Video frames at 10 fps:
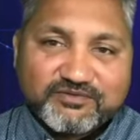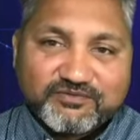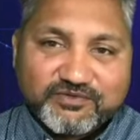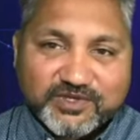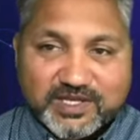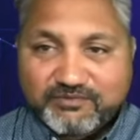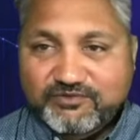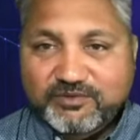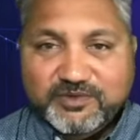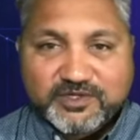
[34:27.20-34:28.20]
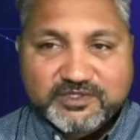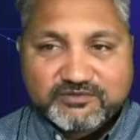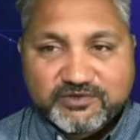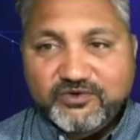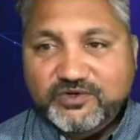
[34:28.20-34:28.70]
We come from
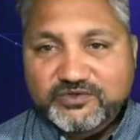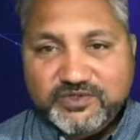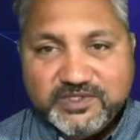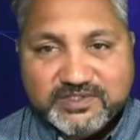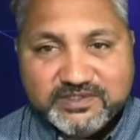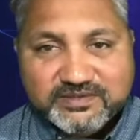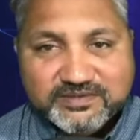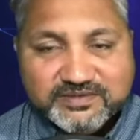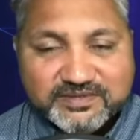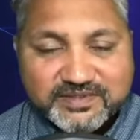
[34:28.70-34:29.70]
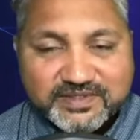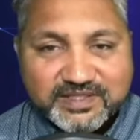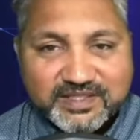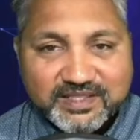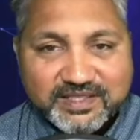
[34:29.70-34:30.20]
earth, we go into earth.
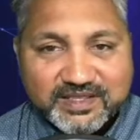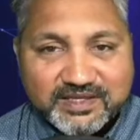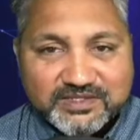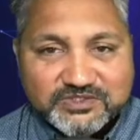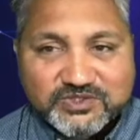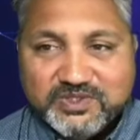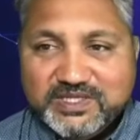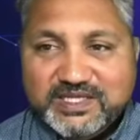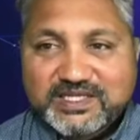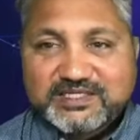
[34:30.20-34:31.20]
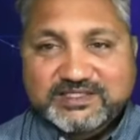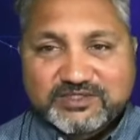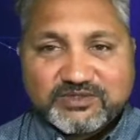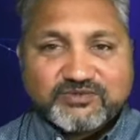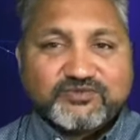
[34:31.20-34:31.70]
So,
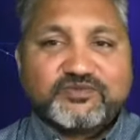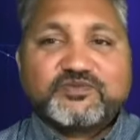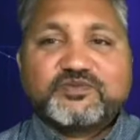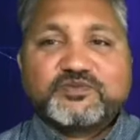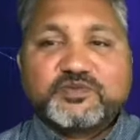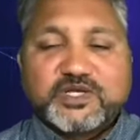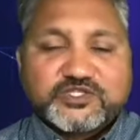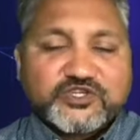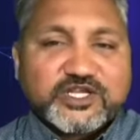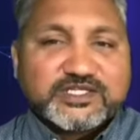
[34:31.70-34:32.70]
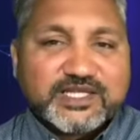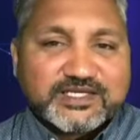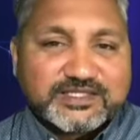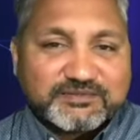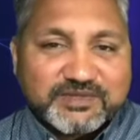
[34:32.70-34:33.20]
so considering that
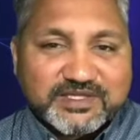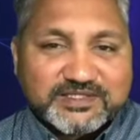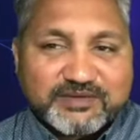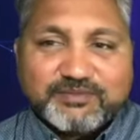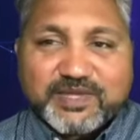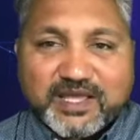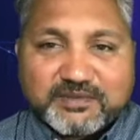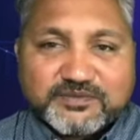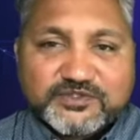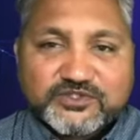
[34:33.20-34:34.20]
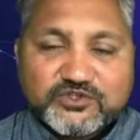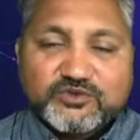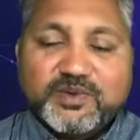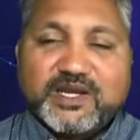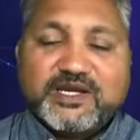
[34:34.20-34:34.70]
something sometimes
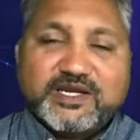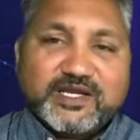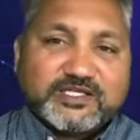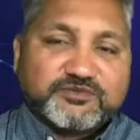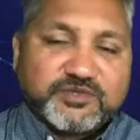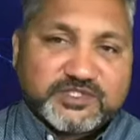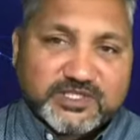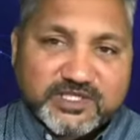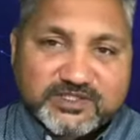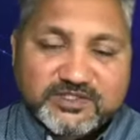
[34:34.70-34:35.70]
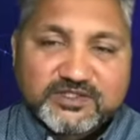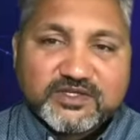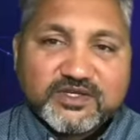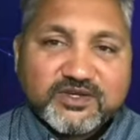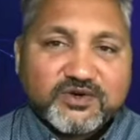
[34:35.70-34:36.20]
humanity takes precedence
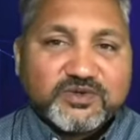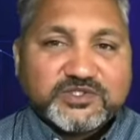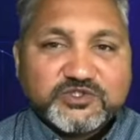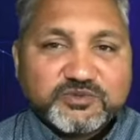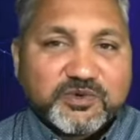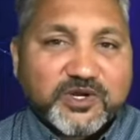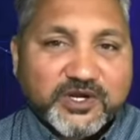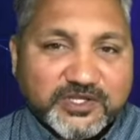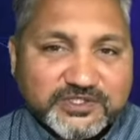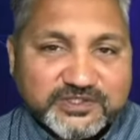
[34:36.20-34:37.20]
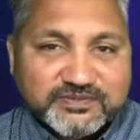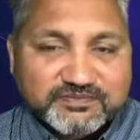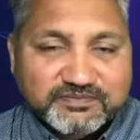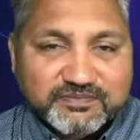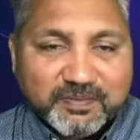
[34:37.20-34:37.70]
over geopolitics.
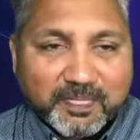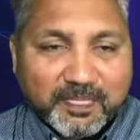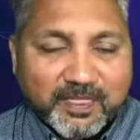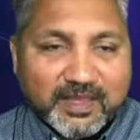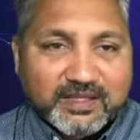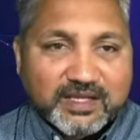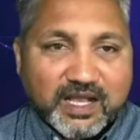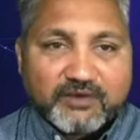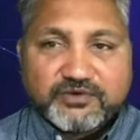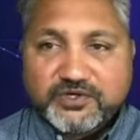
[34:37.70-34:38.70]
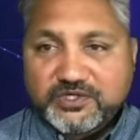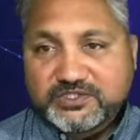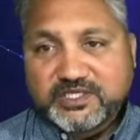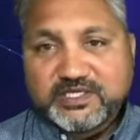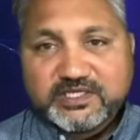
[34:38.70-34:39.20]
I would urge
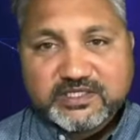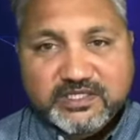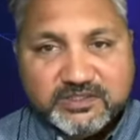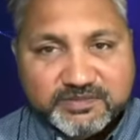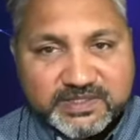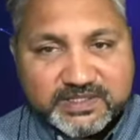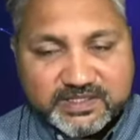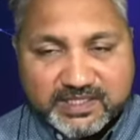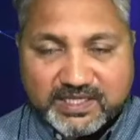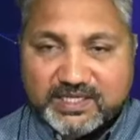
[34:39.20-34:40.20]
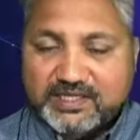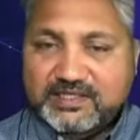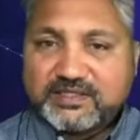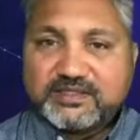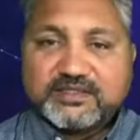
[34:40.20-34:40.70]
the Indian government and
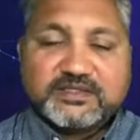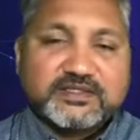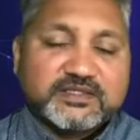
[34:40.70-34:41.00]
the